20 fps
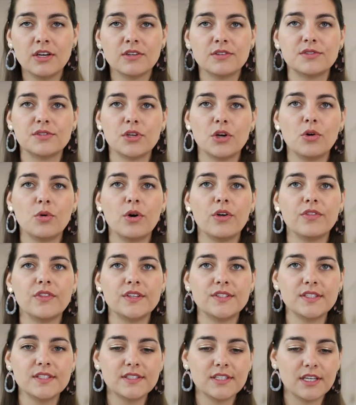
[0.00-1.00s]
So
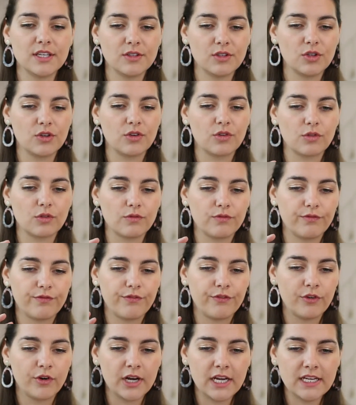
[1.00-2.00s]
this is a
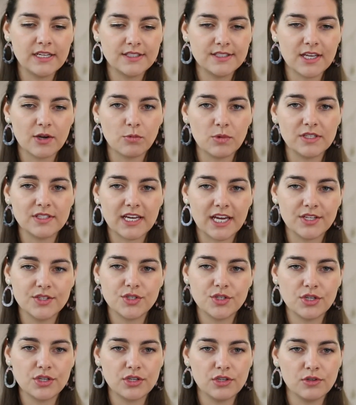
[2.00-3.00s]
phrase that we tend
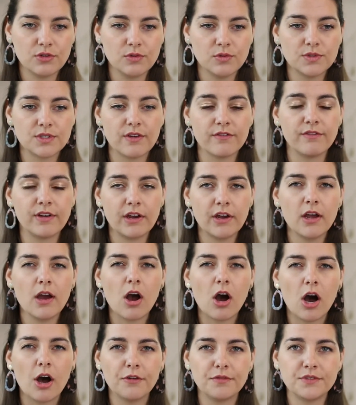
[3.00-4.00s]
to use very
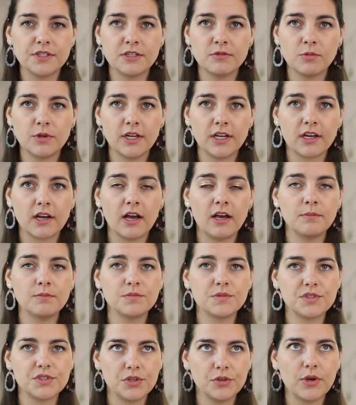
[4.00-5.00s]
often when it
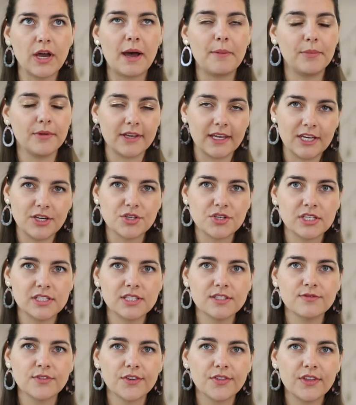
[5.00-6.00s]
comes to
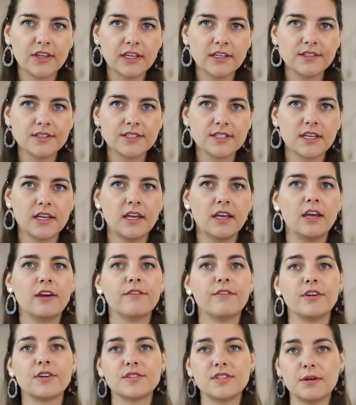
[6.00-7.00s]
applications for things.
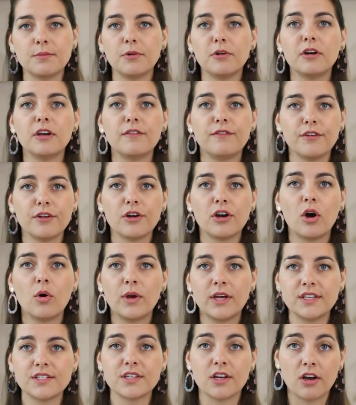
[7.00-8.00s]
For example, if you're
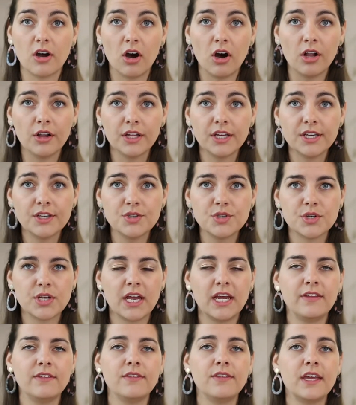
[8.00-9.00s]
going to college
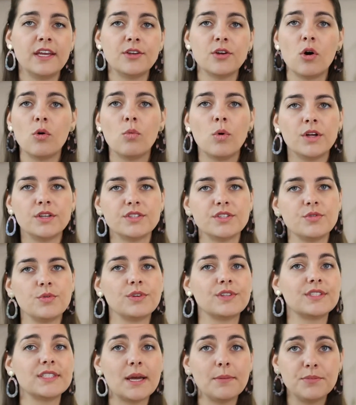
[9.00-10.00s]
and they don't want to
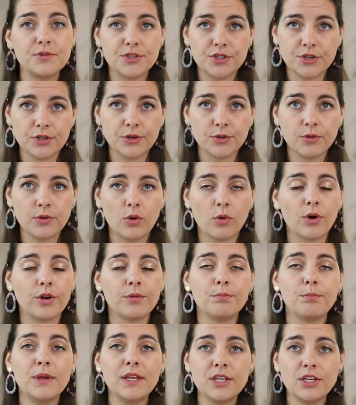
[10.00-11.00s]
accept you or
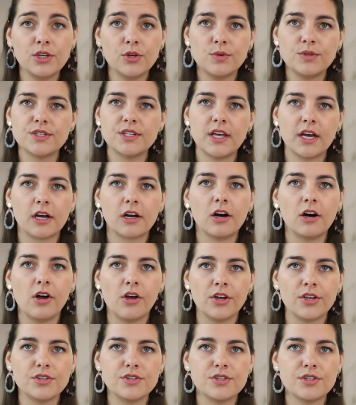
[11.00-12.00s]
admit you into that
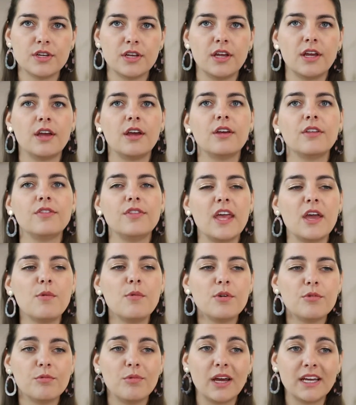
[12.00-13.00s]
college, they
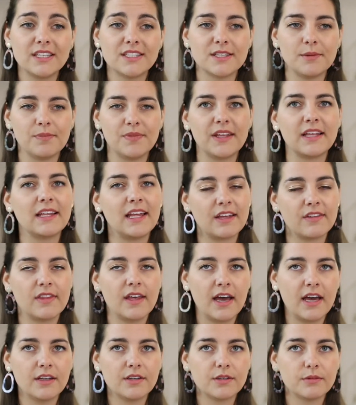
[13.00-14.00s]
would write something like
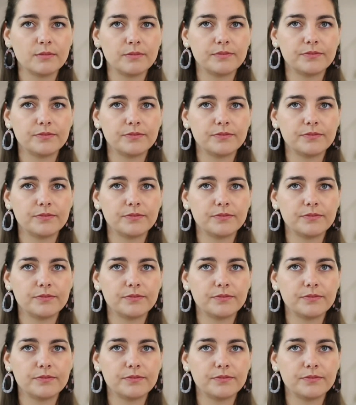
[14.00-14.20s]
that.